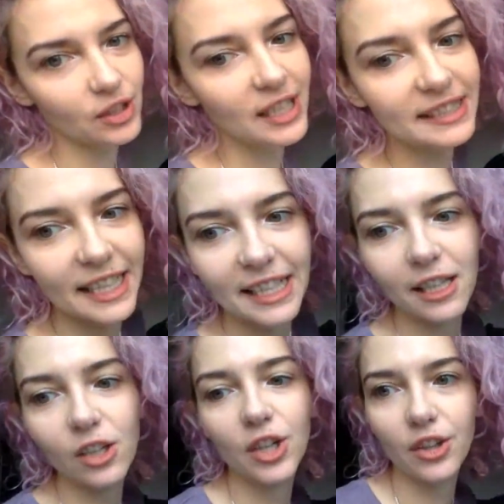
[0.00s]
So let's take a
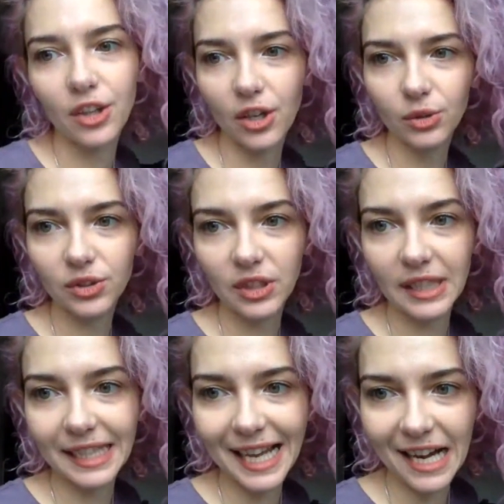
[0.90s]
look at those
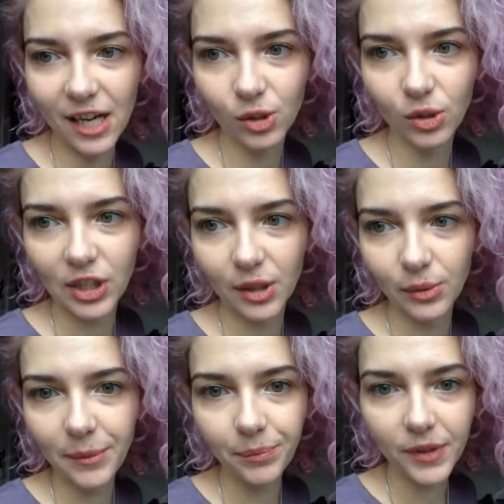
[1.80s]
now, shall
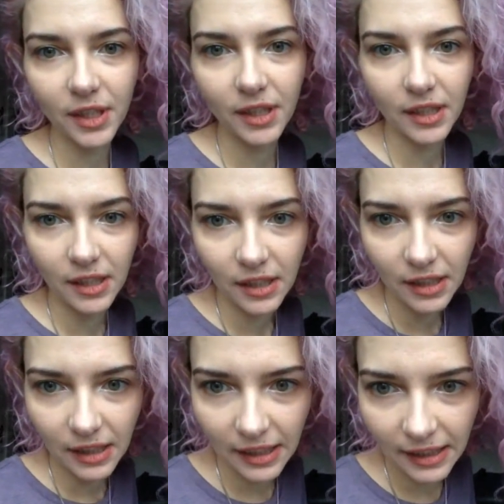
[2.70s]
we?
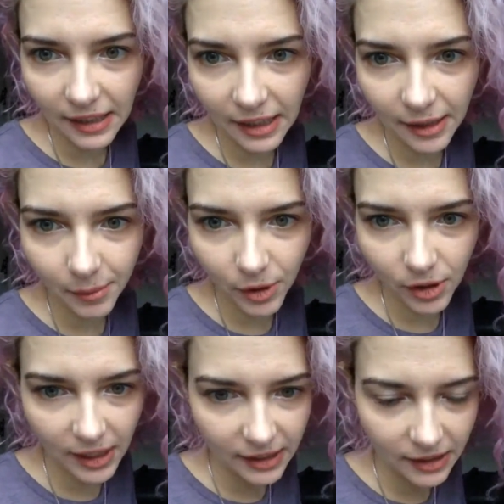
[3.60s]
All
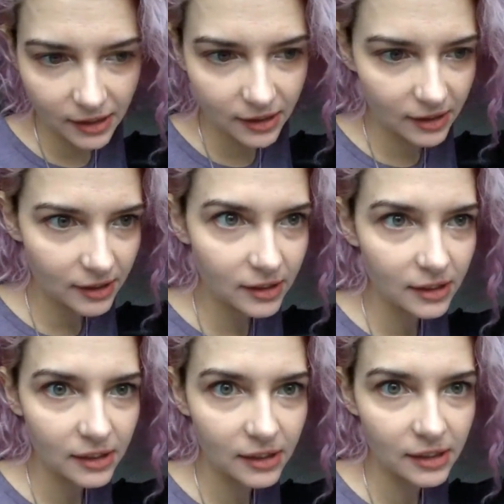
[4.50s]
right.
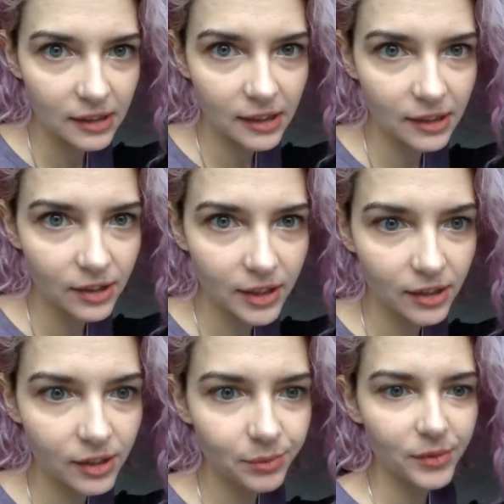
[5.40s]
Hang on.